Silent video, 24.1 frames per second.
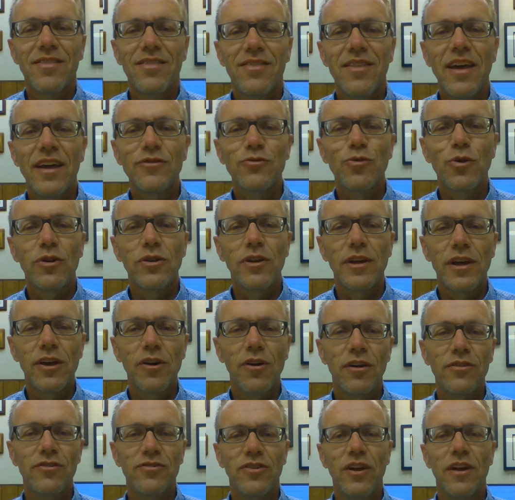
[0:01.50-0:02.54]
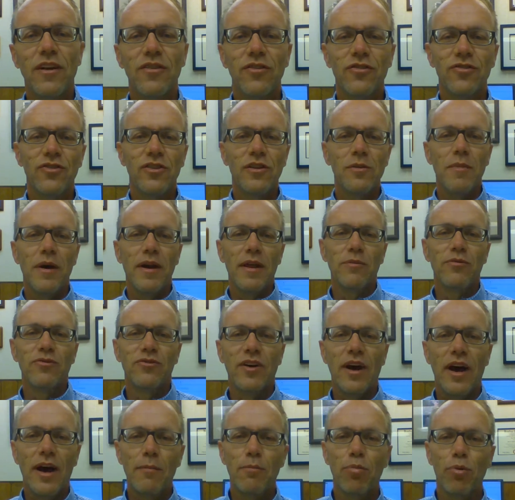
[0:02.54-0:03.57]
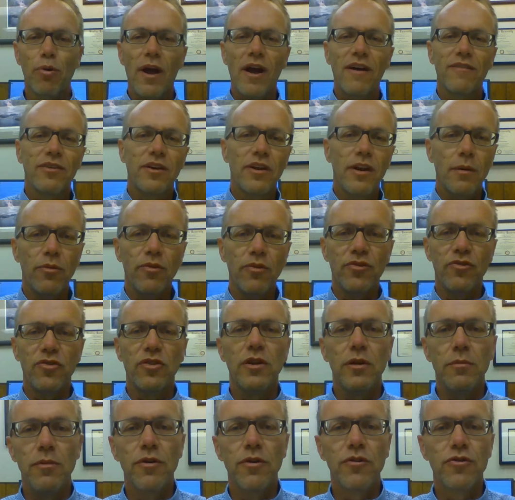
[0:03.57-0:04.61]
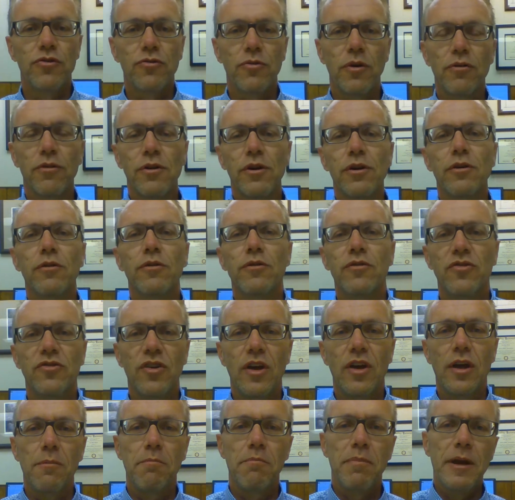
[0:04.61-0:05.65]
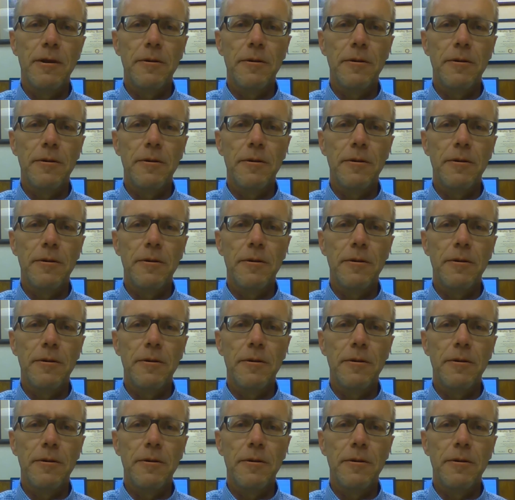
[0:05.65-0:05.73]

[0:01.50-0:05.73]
Thanks for clicking on State of the City. My name is Todd Prafke, and I'm the City Administrator here in St.